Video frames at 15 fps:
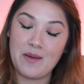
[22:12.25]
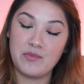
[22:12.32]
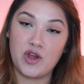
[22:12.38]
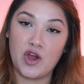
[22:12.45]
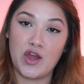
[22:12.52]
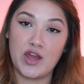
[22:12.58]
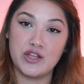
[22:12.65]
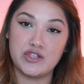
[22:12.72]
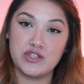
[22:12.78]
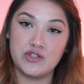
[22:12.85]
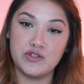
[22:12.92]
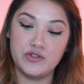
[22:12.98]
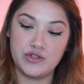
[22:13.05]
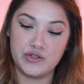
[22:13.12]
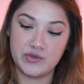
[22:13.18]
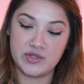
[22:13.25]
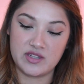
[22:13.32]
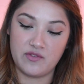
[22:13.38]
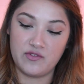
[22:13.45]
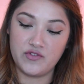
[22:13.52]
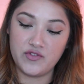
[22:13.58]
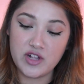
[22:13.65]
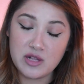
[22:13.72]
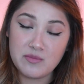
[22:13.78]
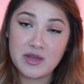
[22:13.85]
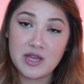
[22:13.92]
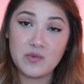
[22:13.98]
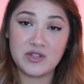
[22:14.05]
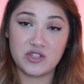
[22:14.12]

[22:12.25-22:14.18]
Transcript: am going to do some filming